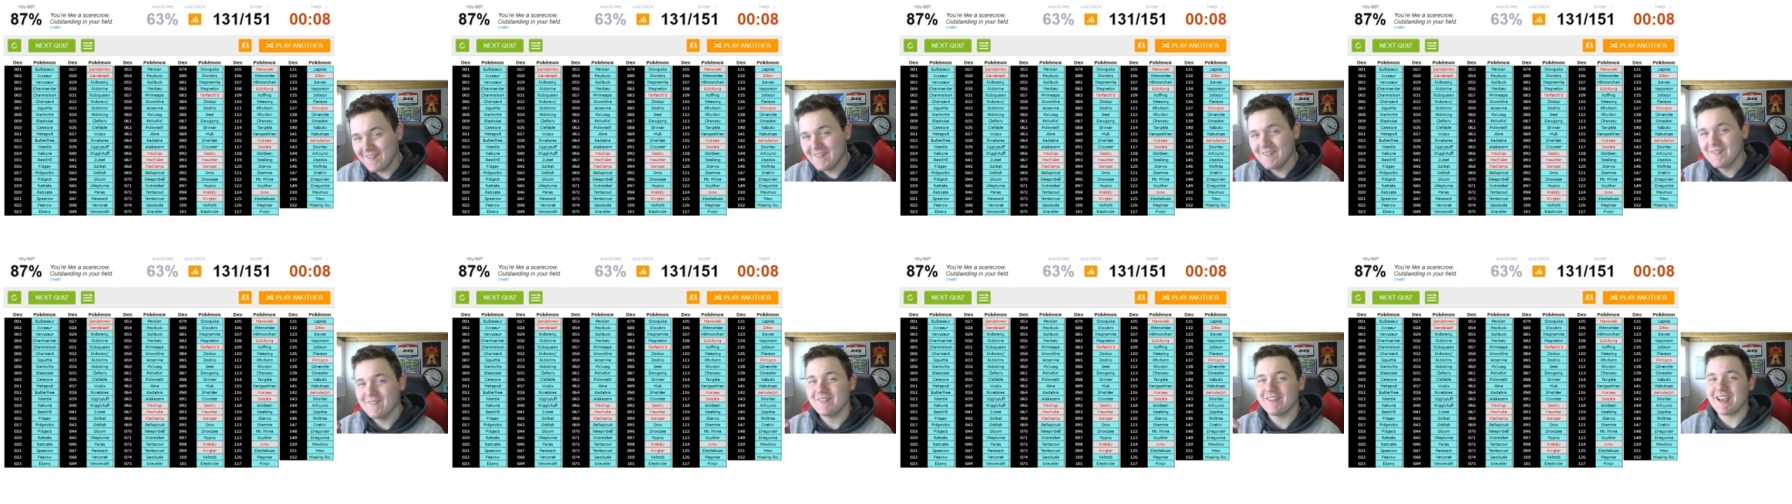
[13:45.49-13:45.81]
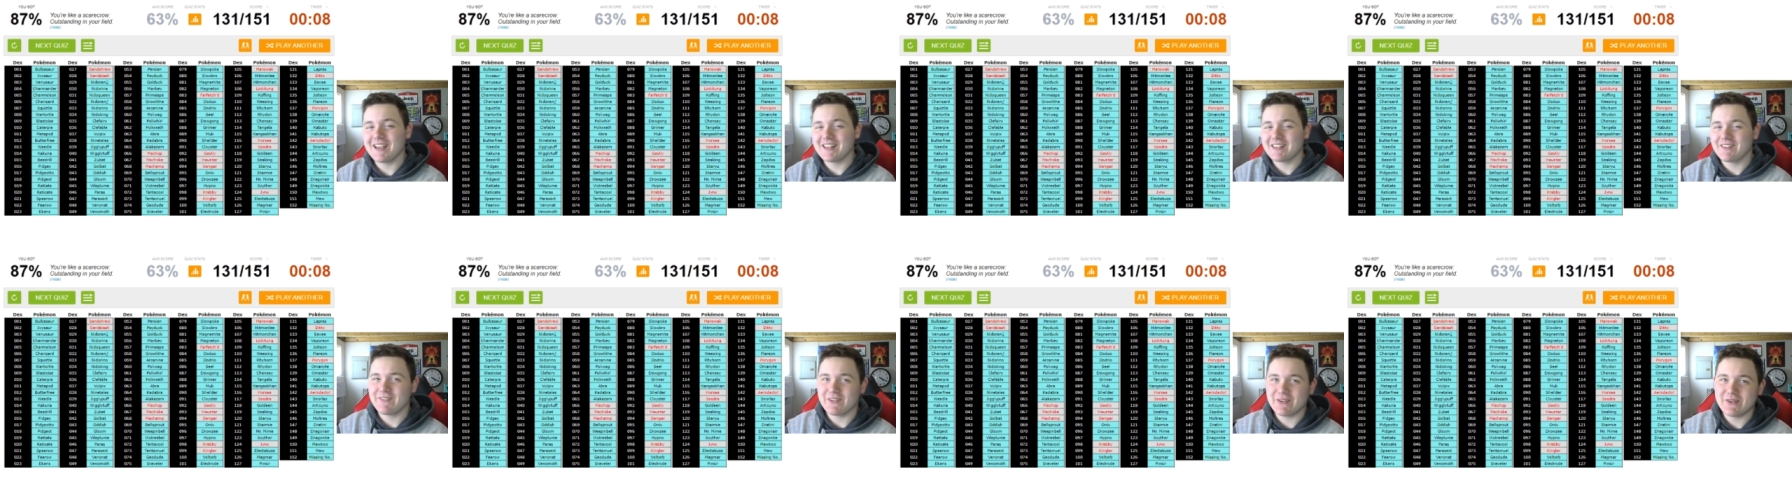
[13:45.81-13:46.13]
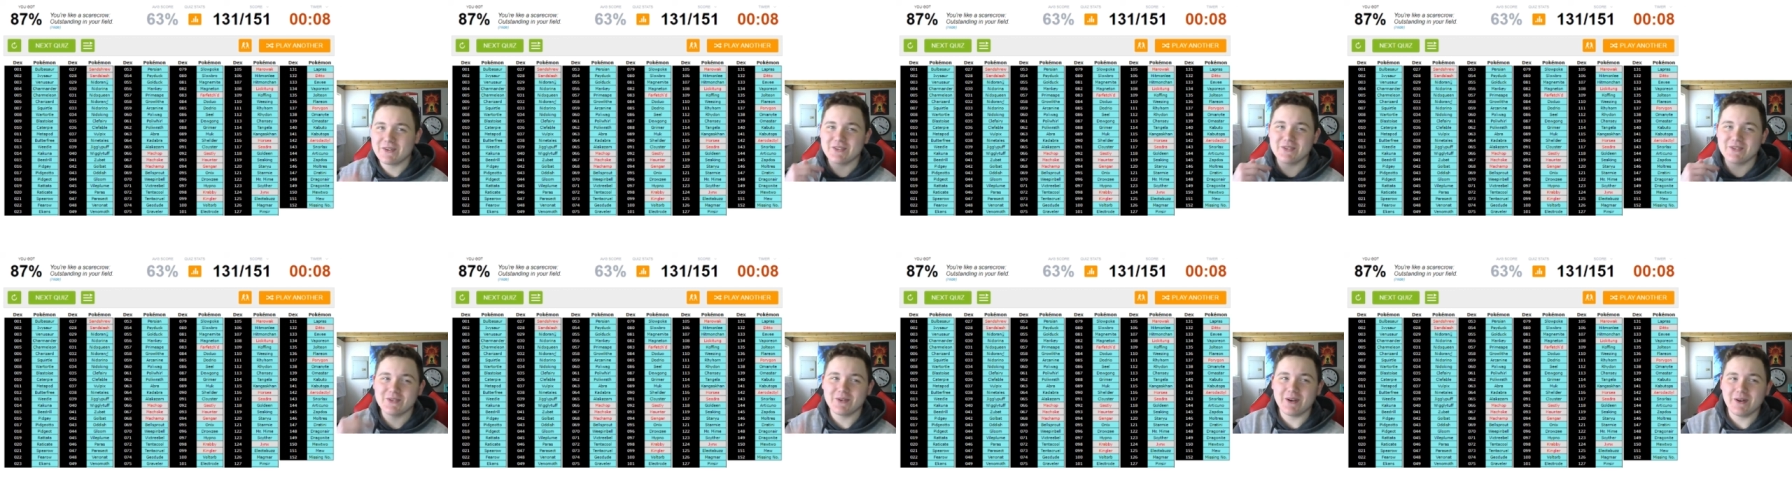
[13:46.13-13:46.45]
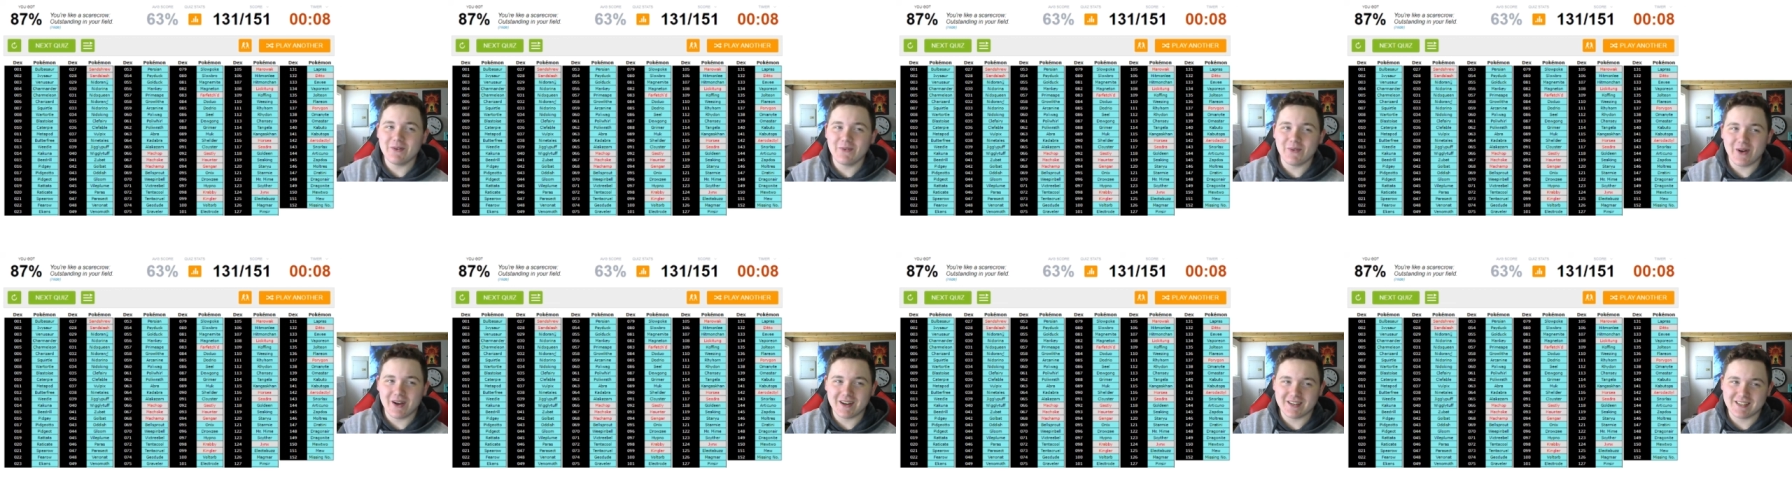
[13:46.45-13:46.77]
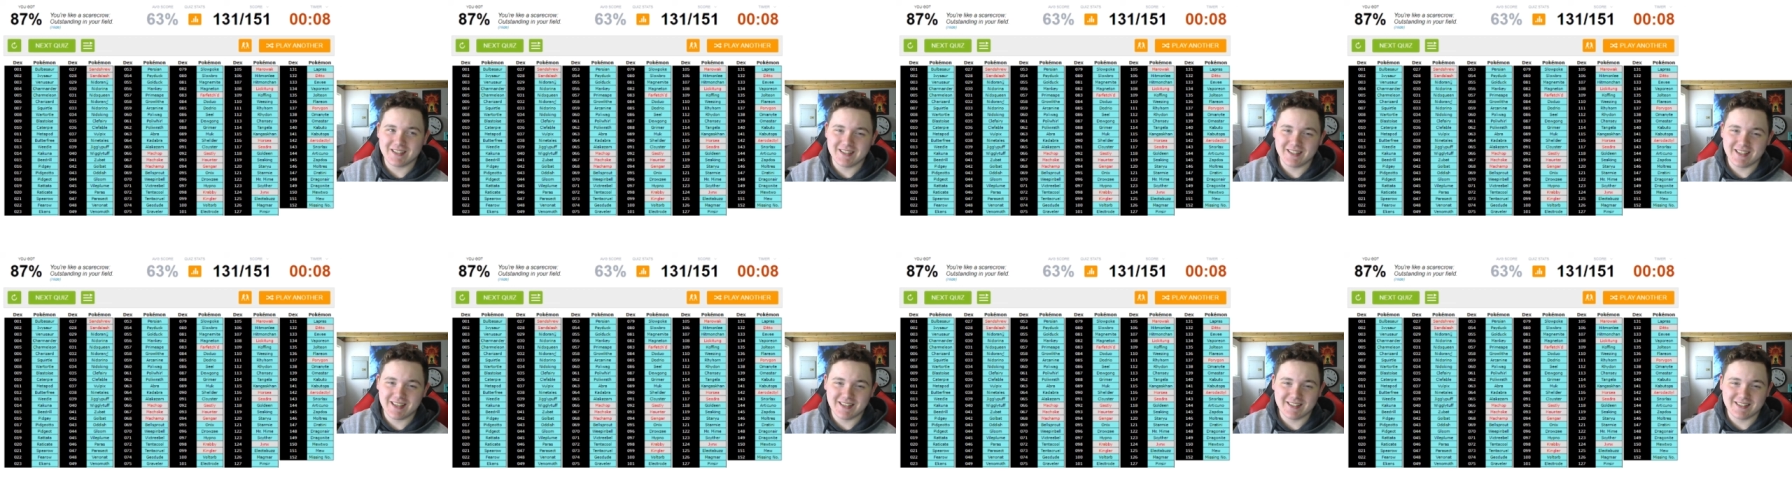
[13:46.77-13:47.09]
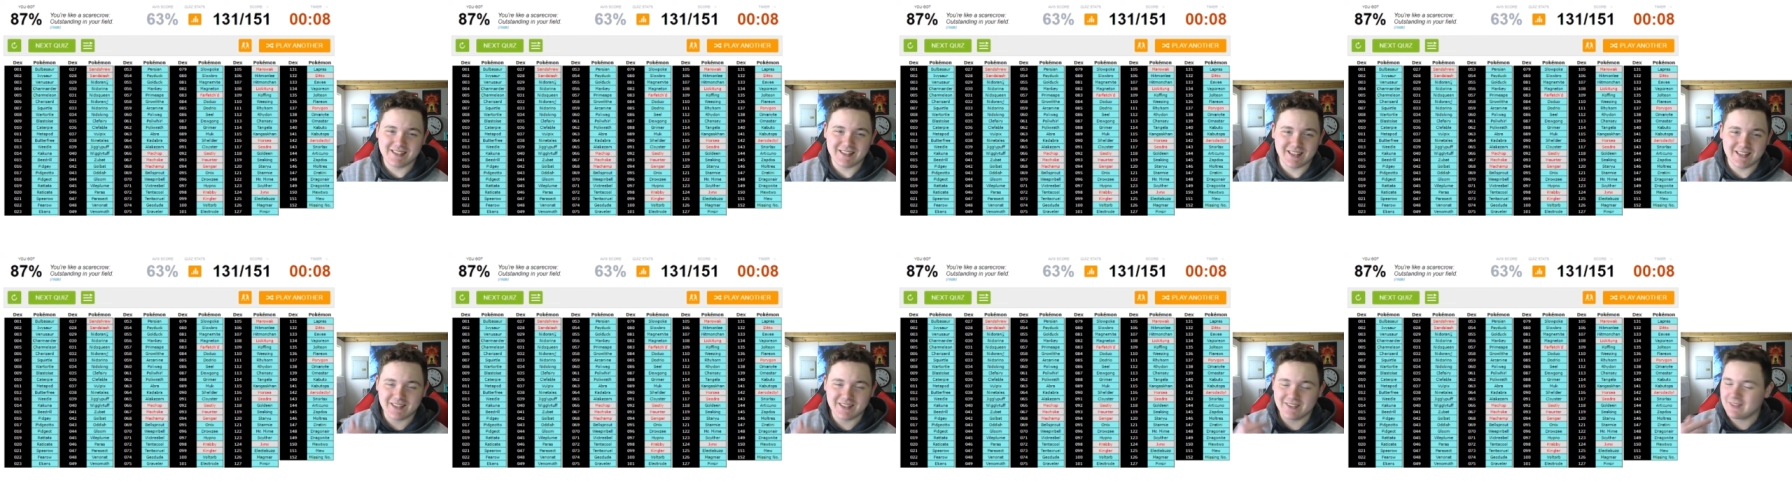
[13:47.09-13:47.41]
You guys, if you enjoyed watching this
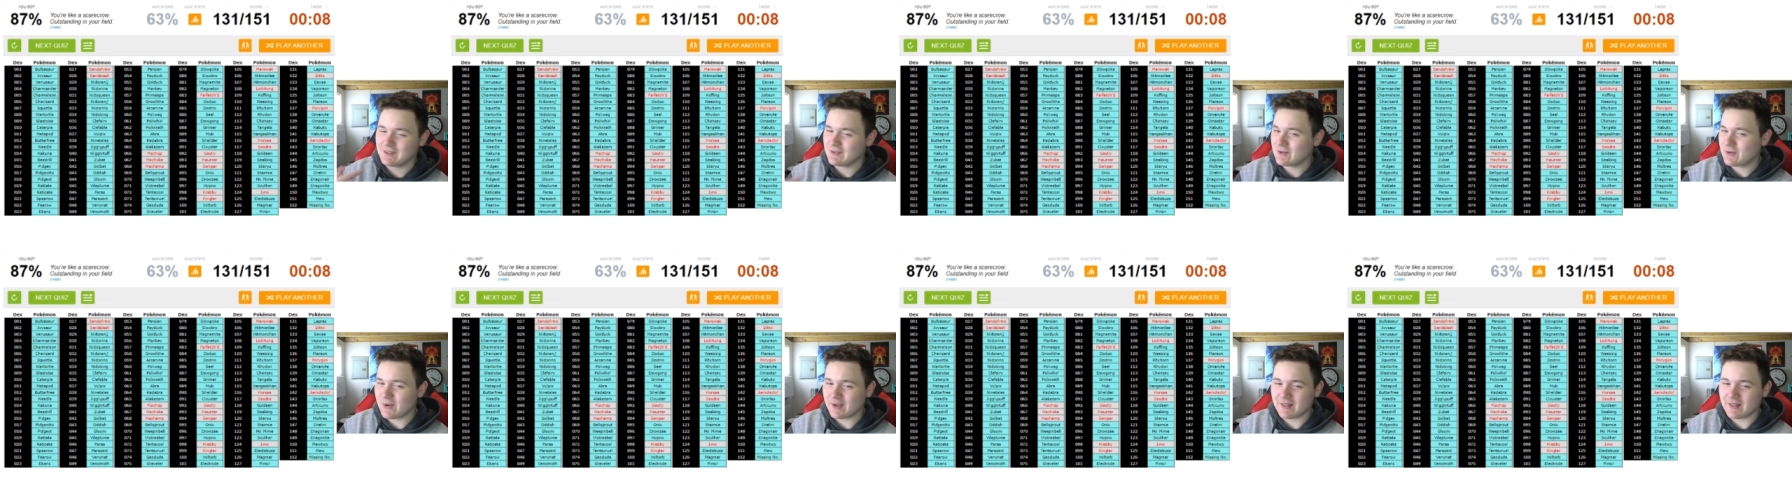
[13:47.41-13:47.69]
quick